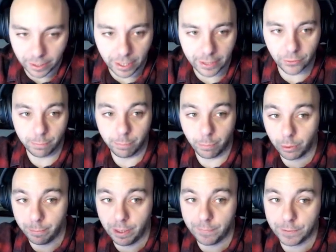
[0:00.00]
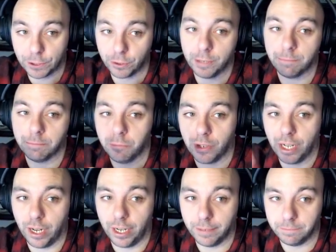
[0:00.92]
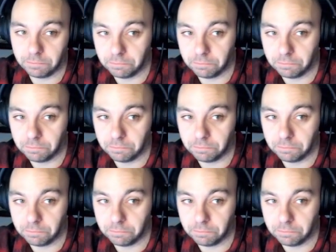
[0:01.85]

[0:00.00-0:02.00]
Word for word: guys, Bone and Beefy stream tonight,